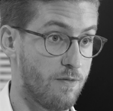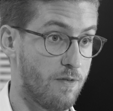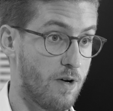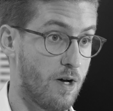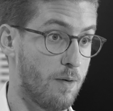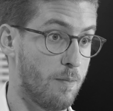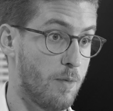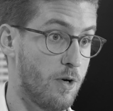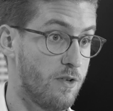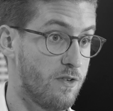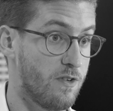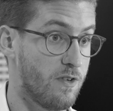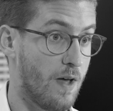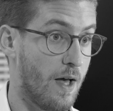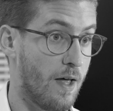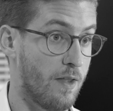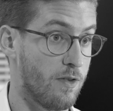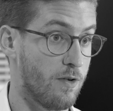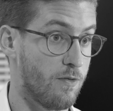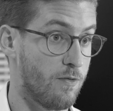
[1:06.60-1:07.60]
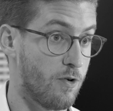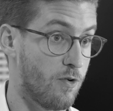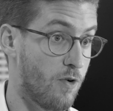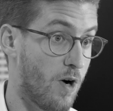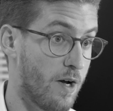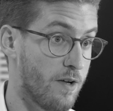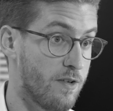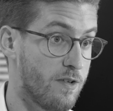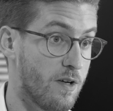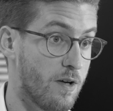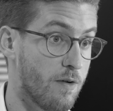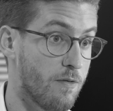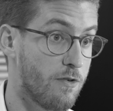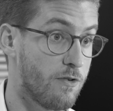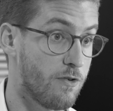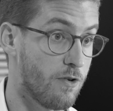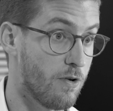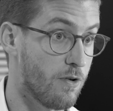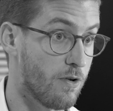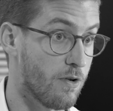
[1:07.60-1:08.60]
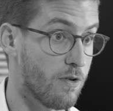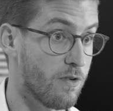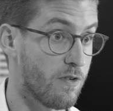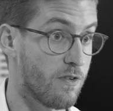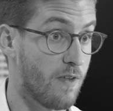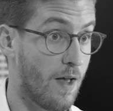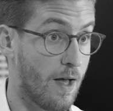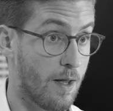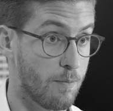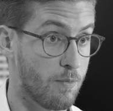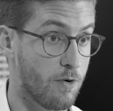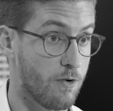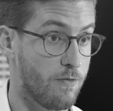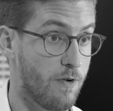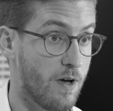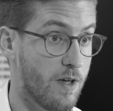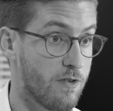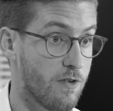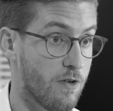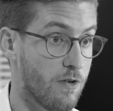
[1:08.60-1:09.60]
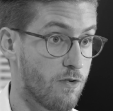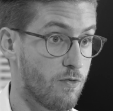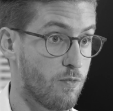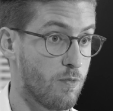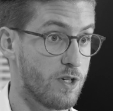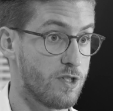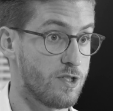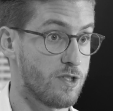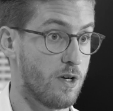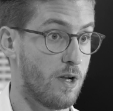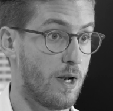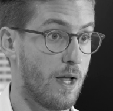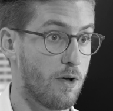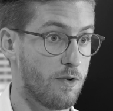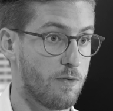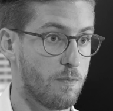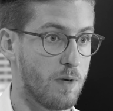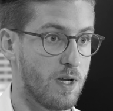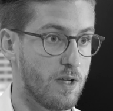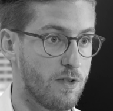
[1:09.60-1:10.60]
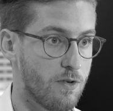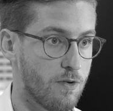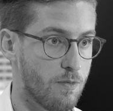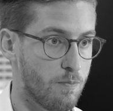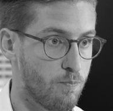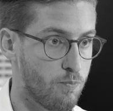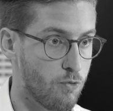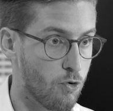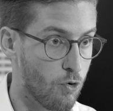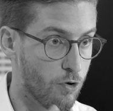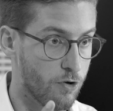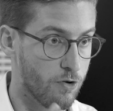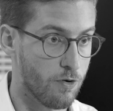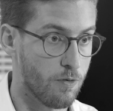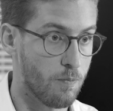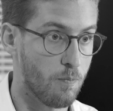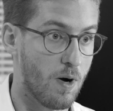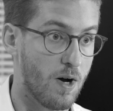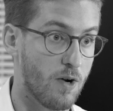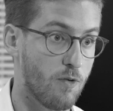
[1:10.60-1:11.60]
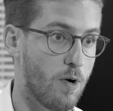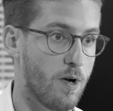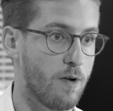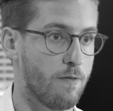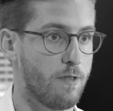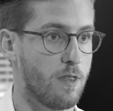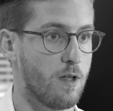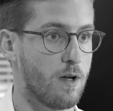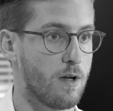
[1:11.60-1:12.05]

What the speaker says: environment and the variety of students and professors which allowed me to broaden my way of